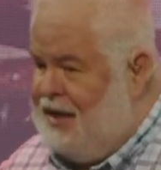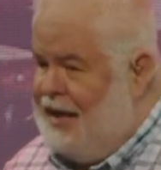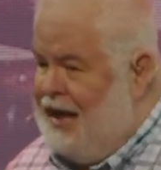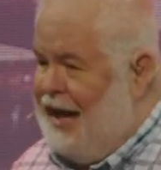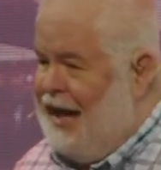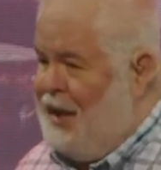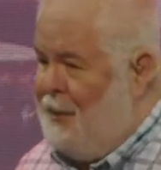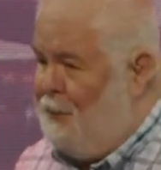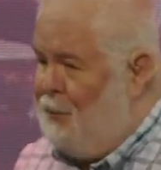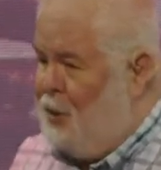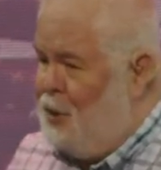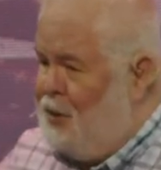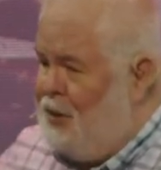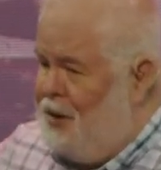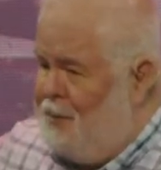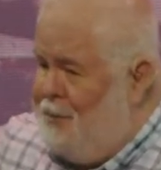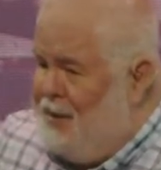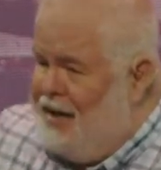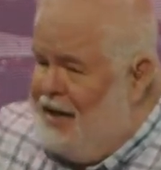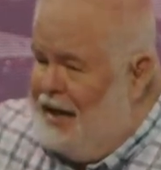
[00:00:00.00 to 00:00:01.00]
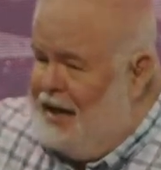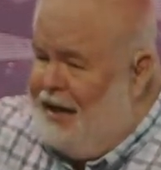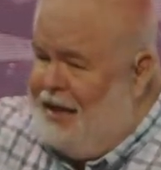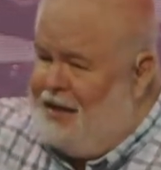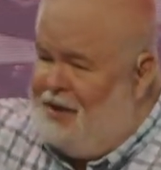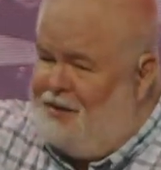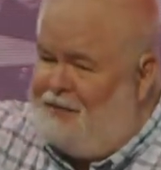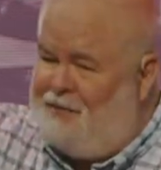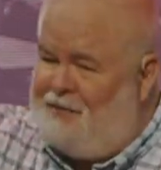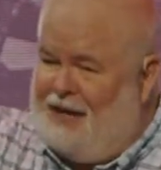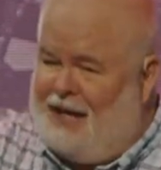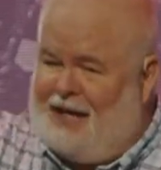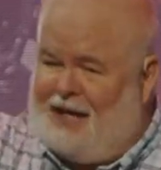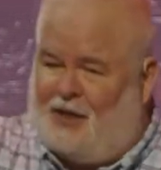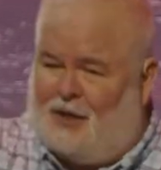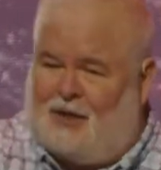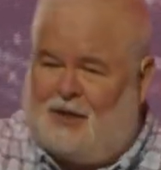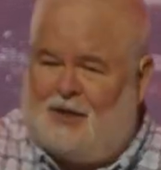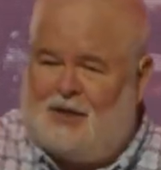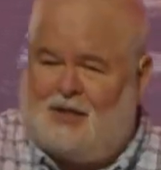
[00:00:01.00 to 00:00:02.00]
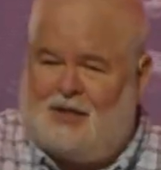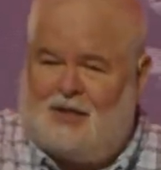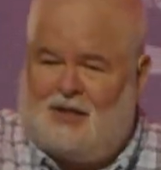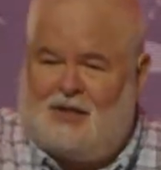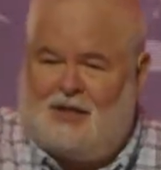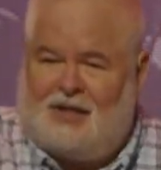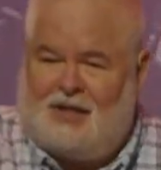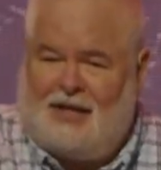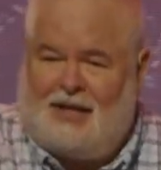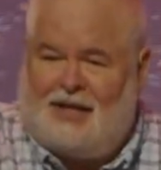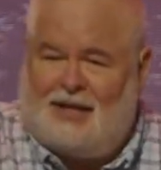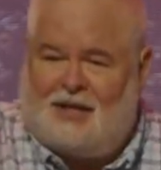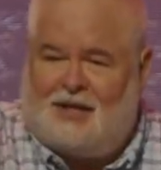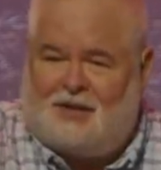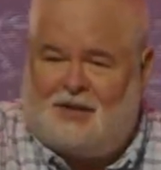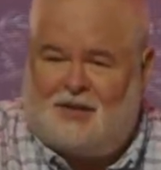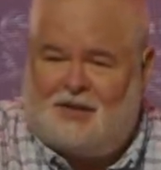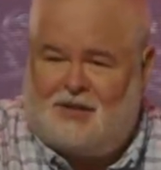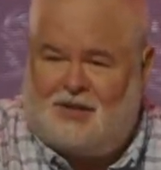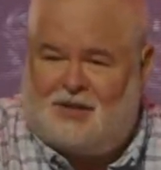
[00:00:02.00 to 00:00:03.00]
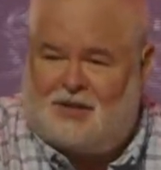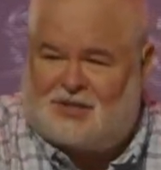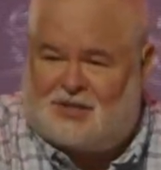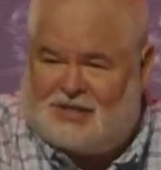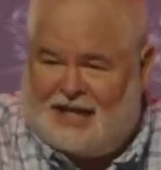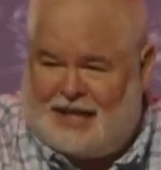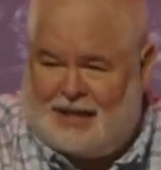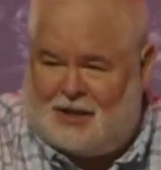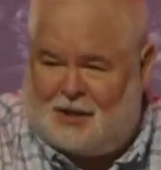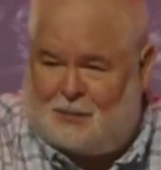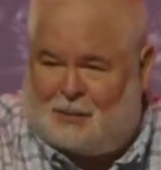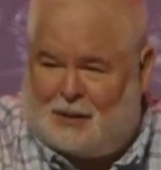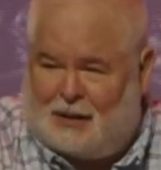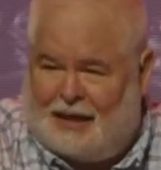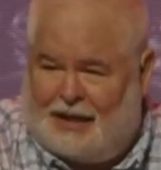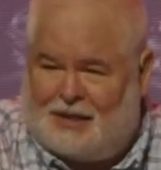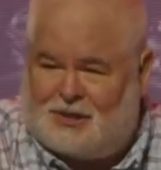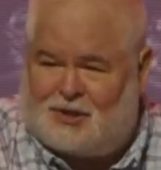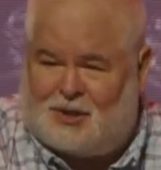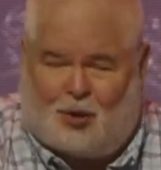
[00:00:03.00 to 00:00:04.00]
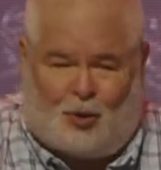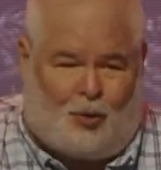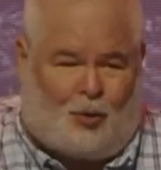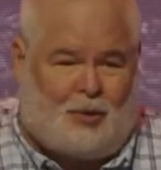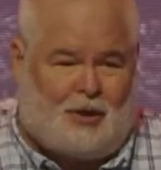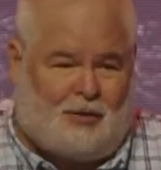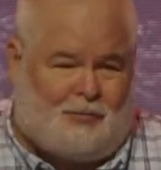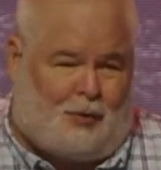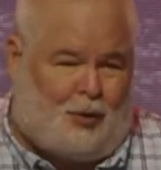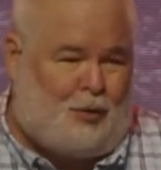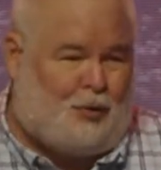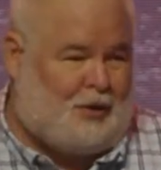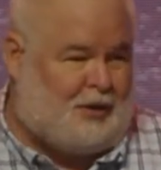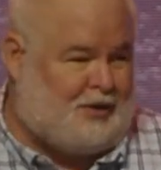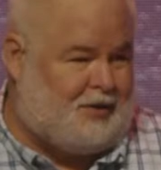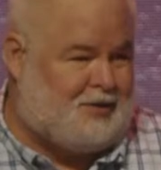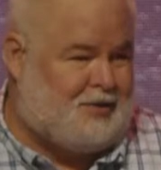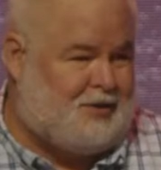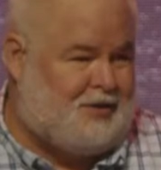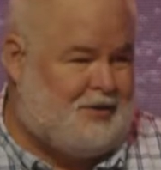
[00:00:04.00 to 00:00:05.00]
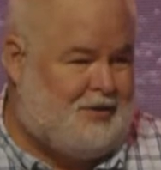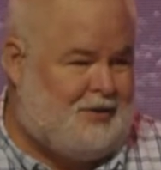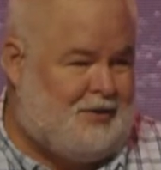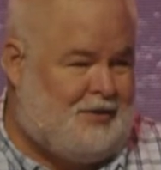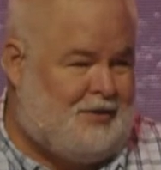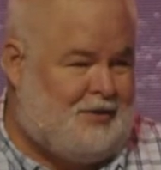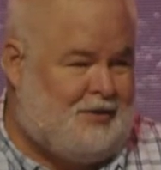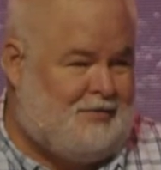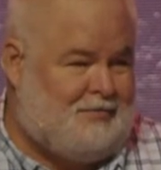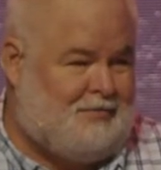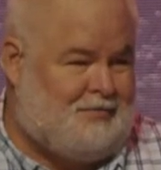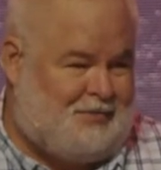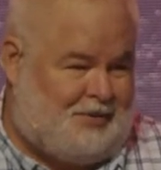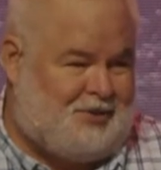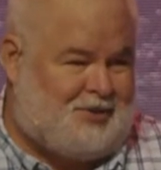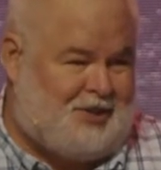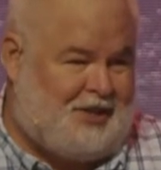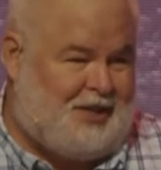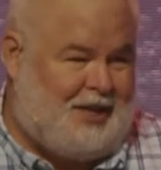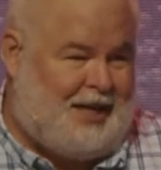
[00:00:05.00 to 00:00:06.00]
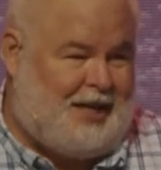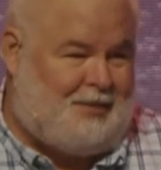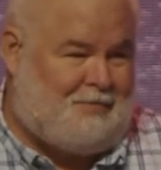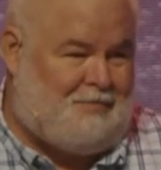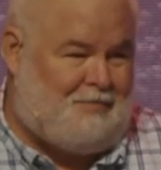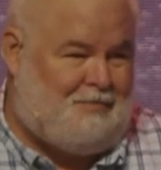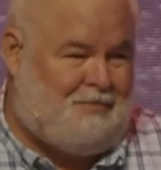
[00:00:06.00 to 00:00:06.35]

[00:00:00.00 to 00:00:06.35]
and put it behind the veil in the second place, the Holy of Holies. You see that?